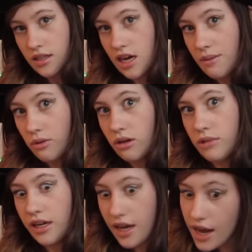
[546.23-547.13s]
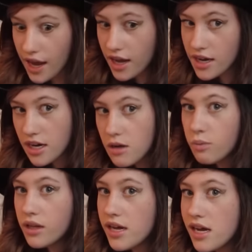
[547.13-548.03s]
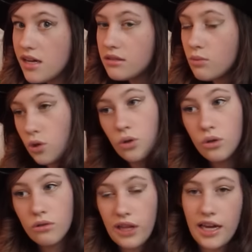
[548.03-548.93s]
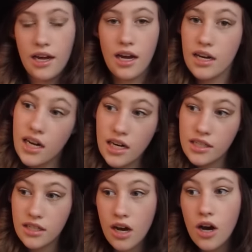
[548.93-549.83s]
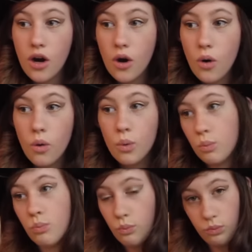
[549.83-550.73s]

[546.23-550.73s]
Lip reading: The couple, I'm like, hey, can you please move? Like, I need to go.